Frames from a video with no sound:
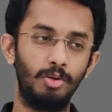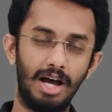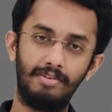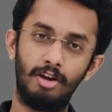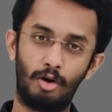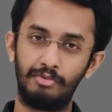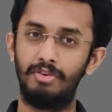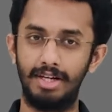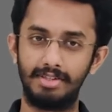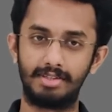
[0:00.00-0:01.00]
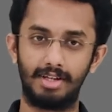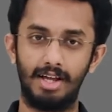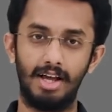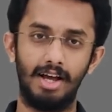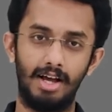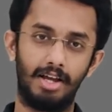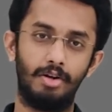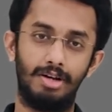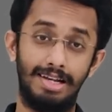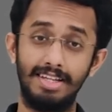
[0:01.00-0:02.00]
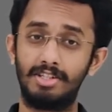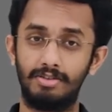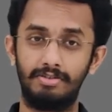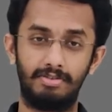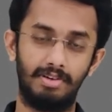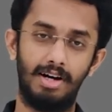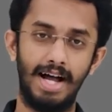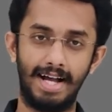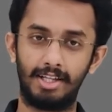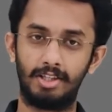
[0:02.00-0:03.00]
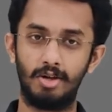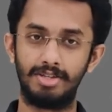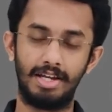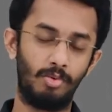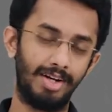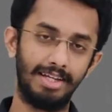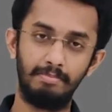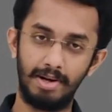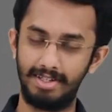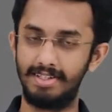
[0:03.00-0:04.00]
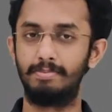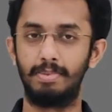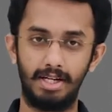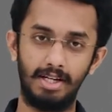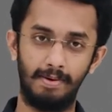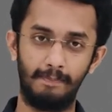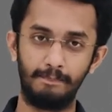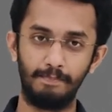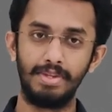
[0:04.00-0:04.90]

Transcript: do have a lot of list of hackathons that one can participate in